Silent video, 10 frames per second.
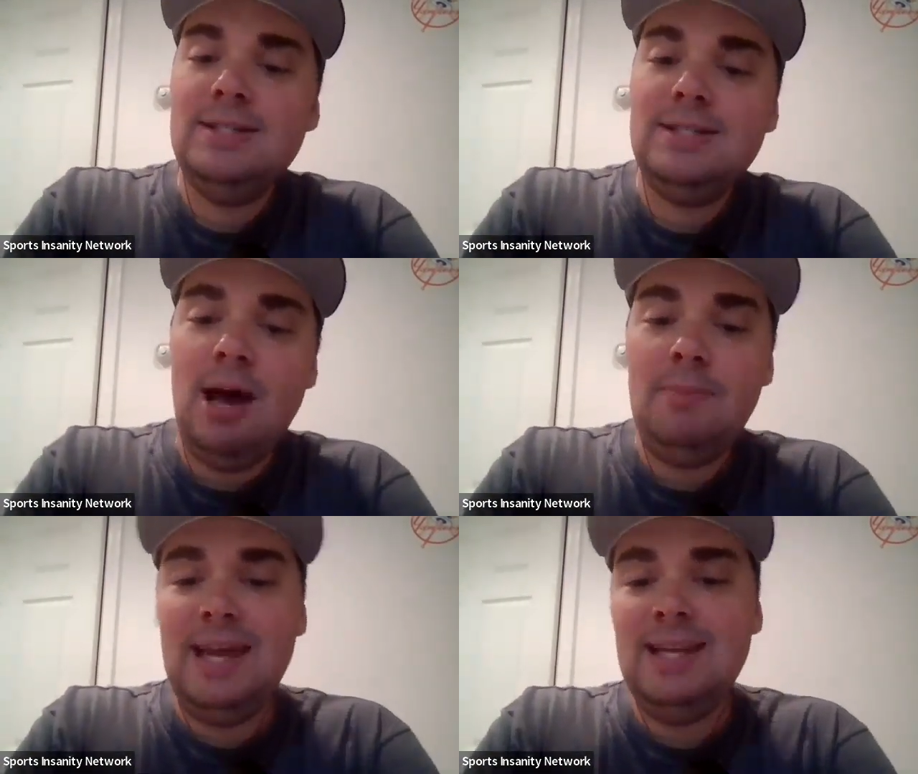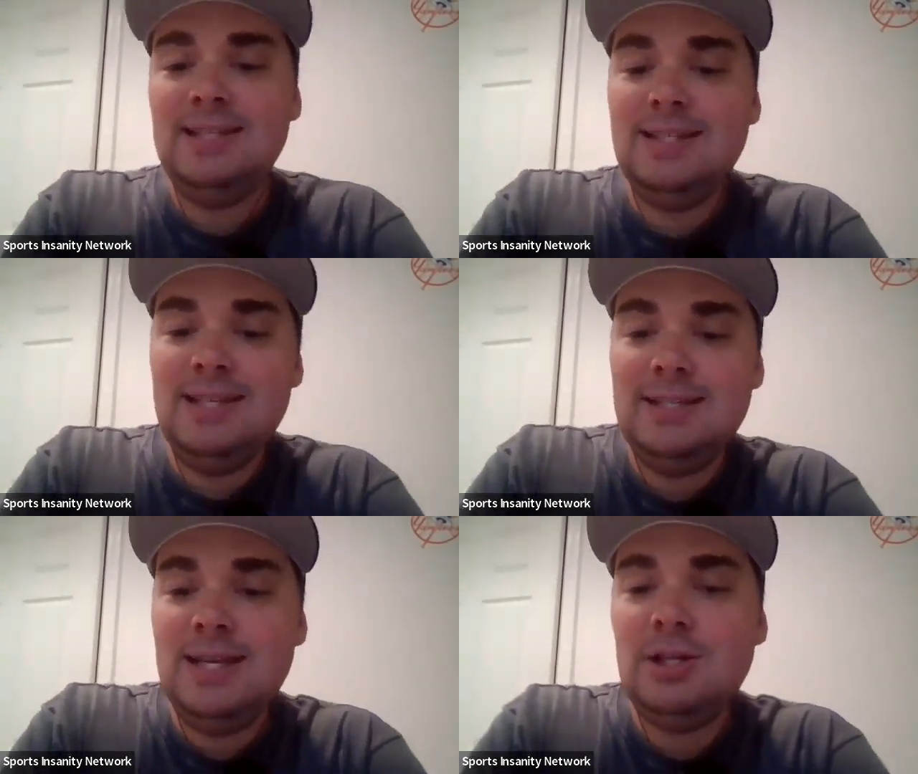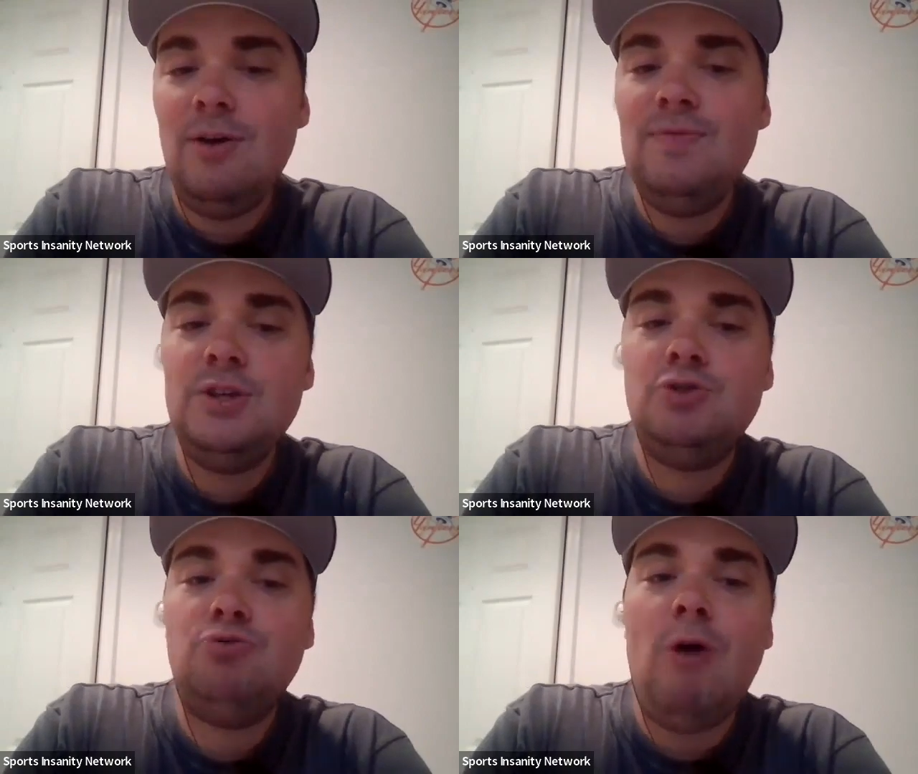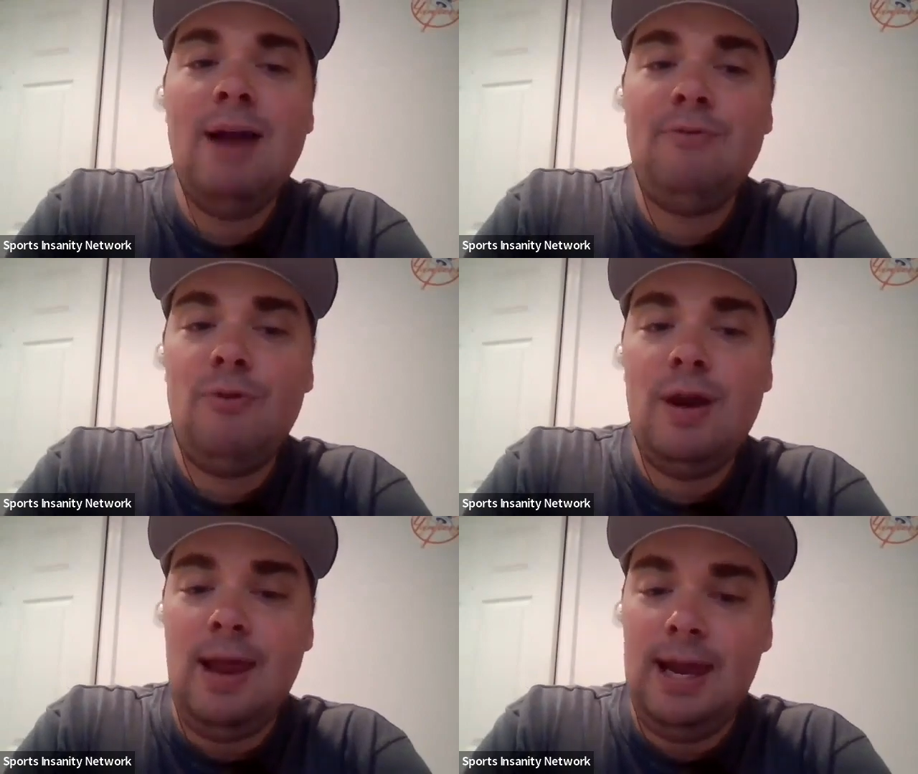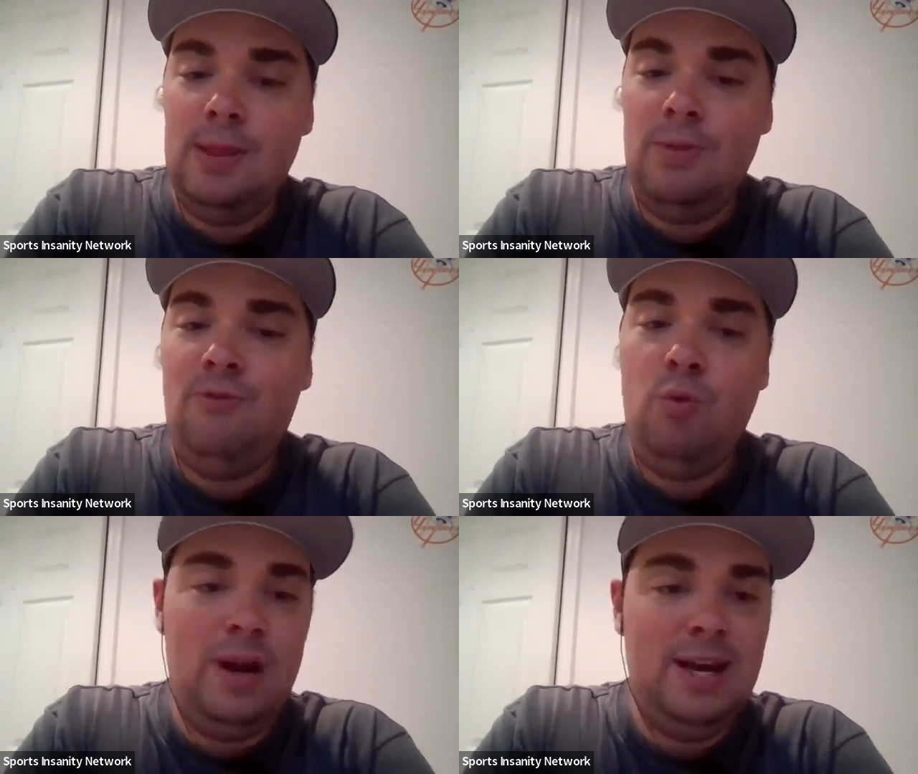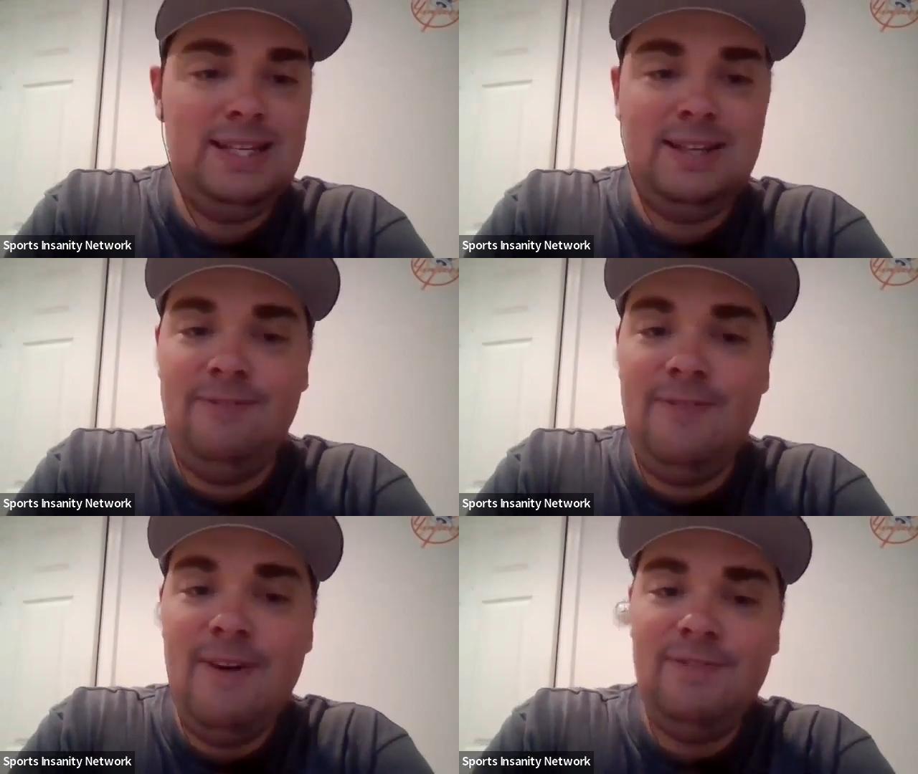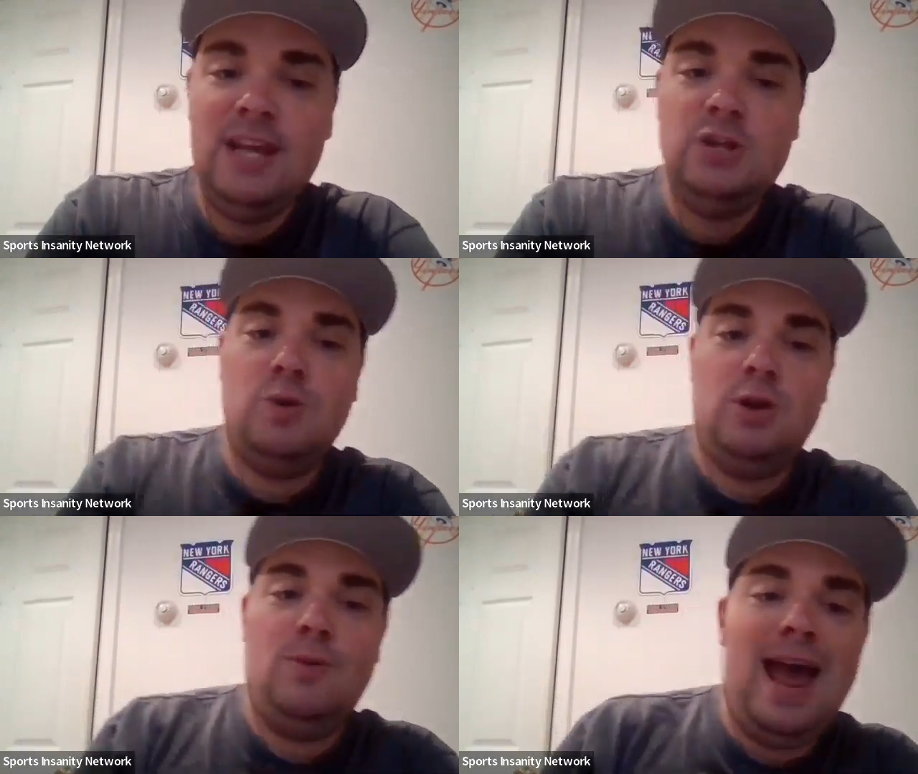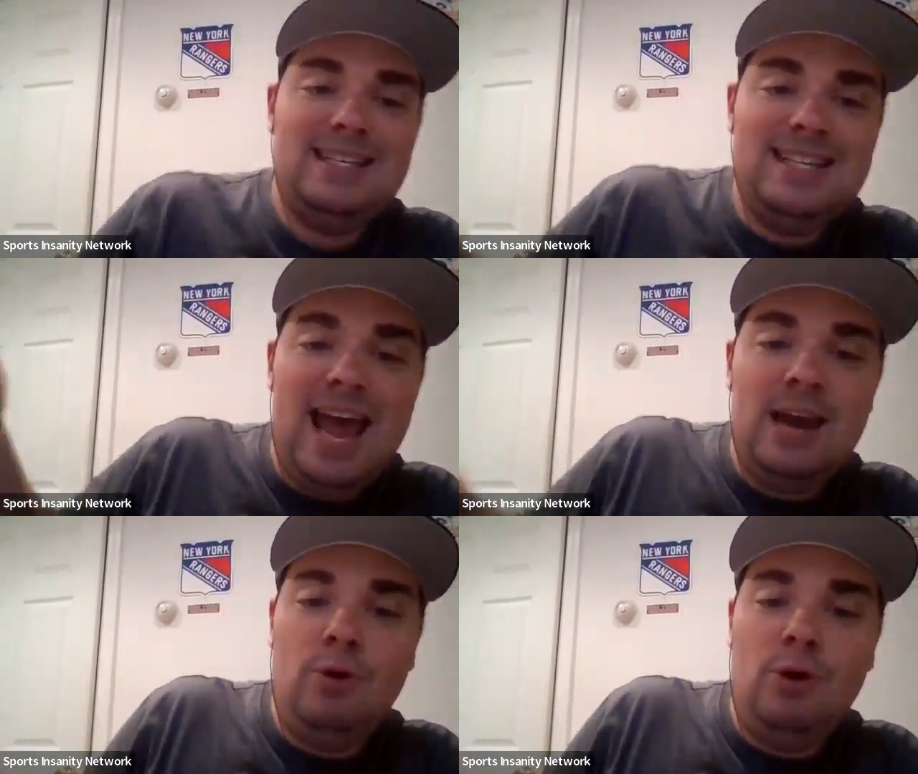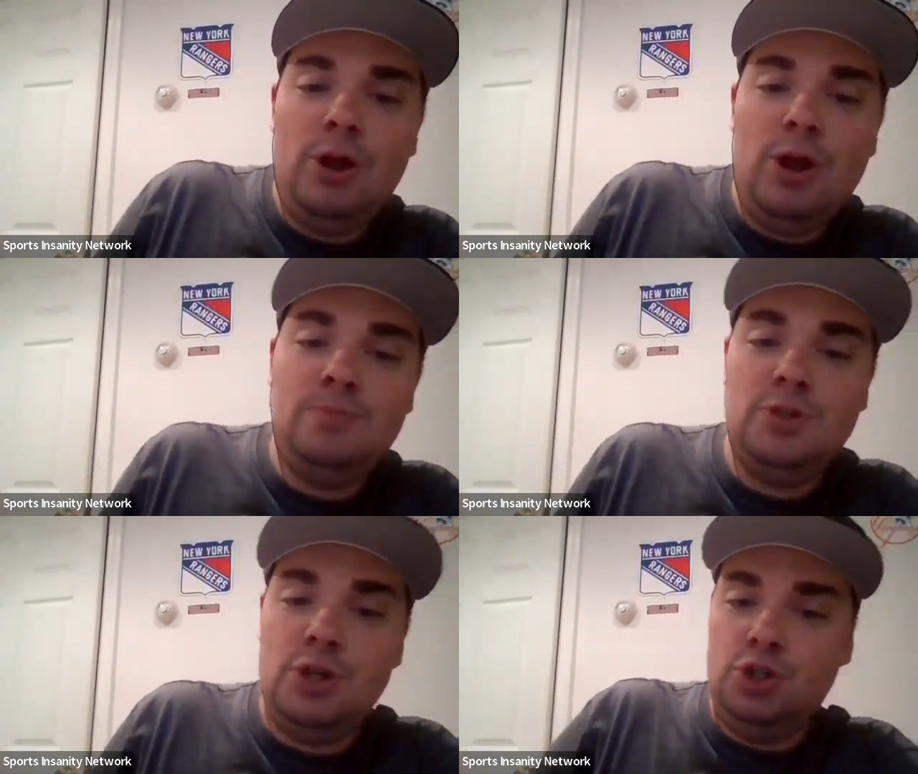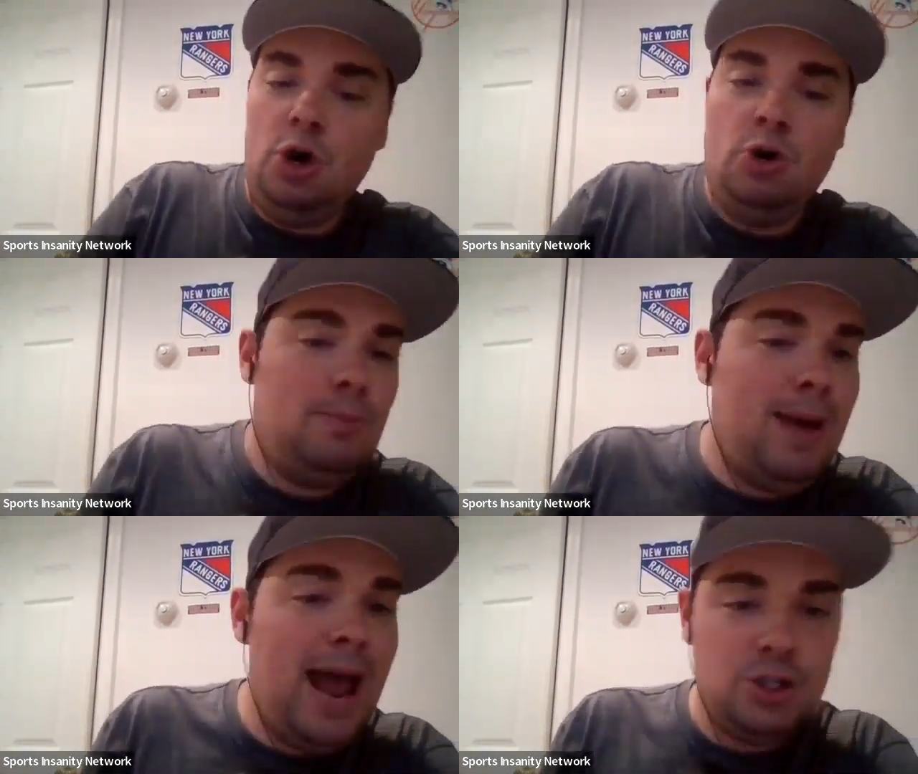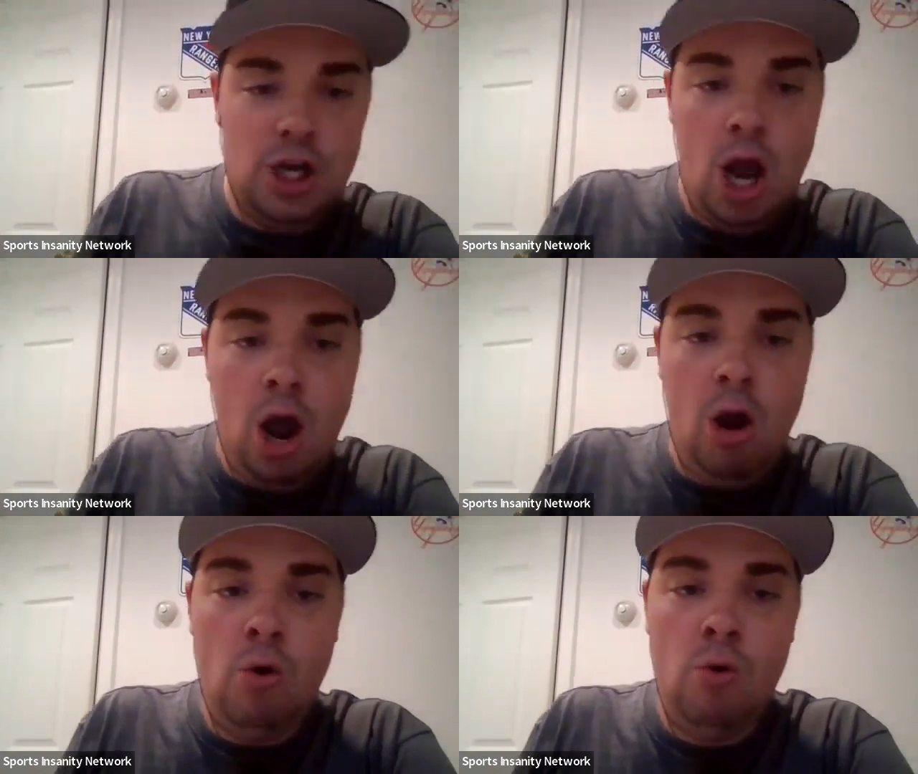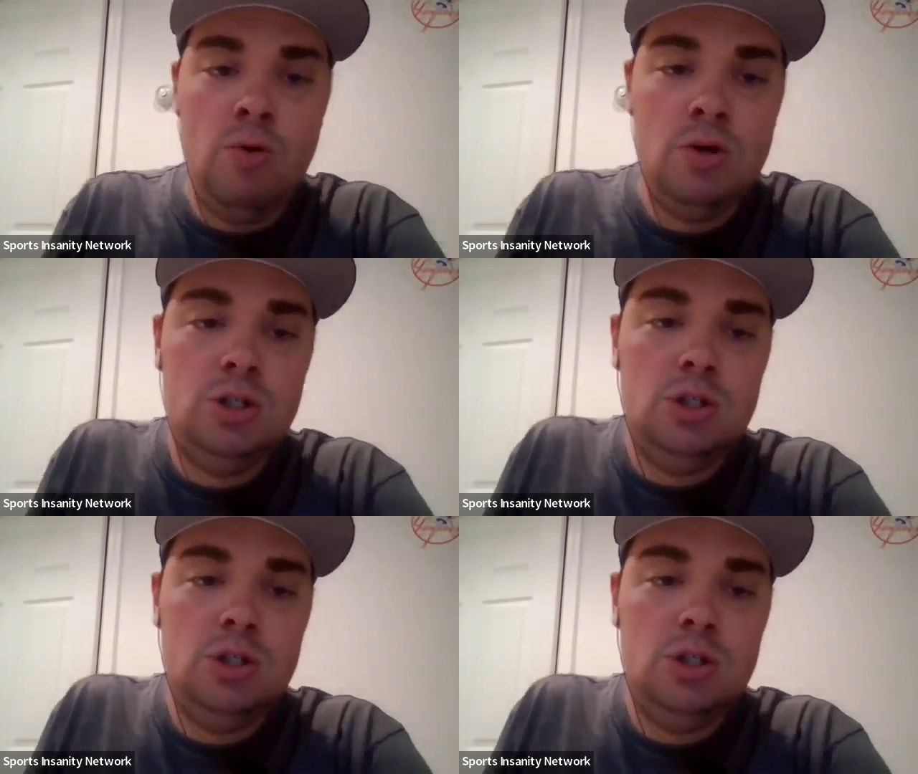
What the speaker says: some instances of this rivalry, like in the 40s and 50s, when you had Ted Williams and Joe DiMaggio